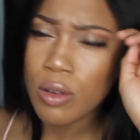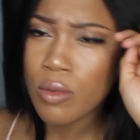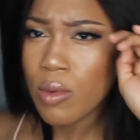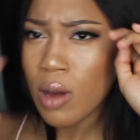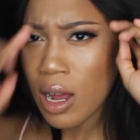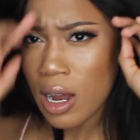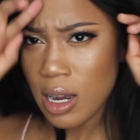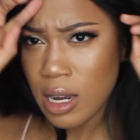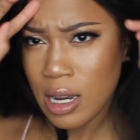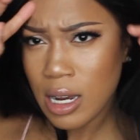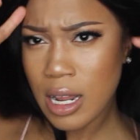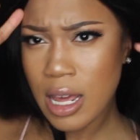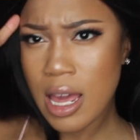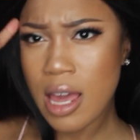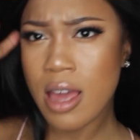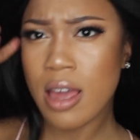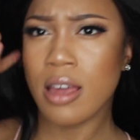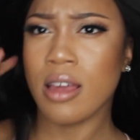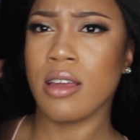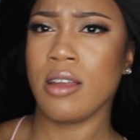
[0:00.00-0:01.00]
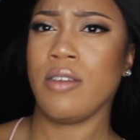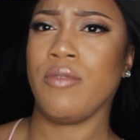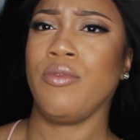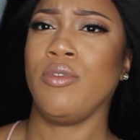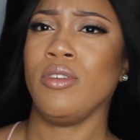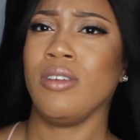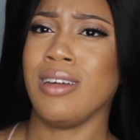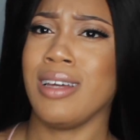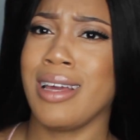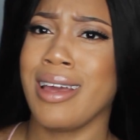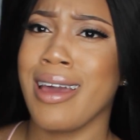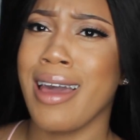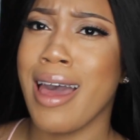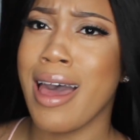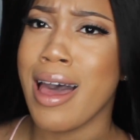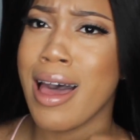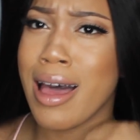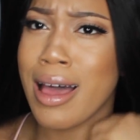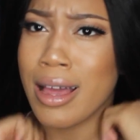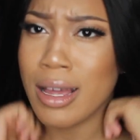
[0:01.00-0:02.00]
You are late for the
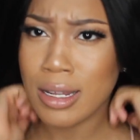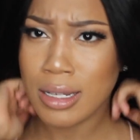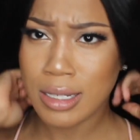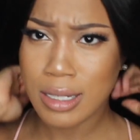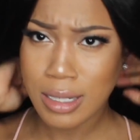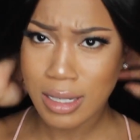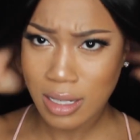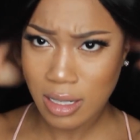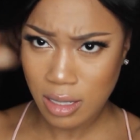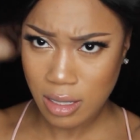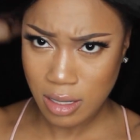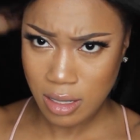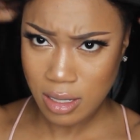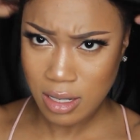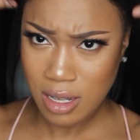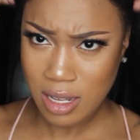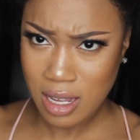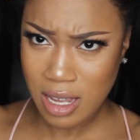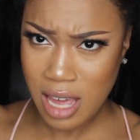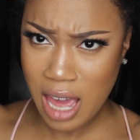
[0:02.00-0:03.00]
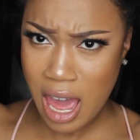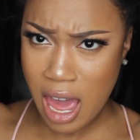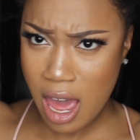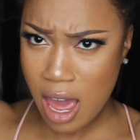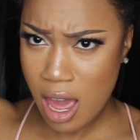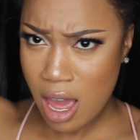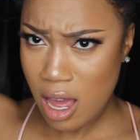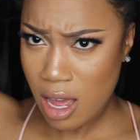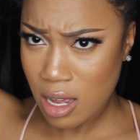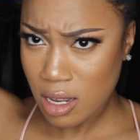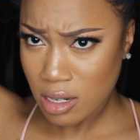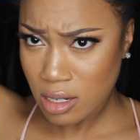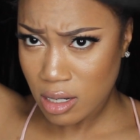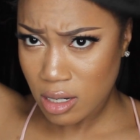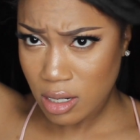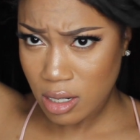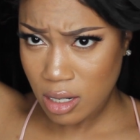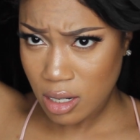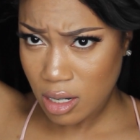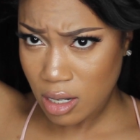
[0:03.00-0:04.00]
guys.
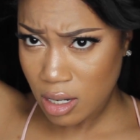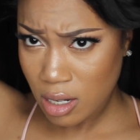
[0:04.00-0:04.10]
Guys.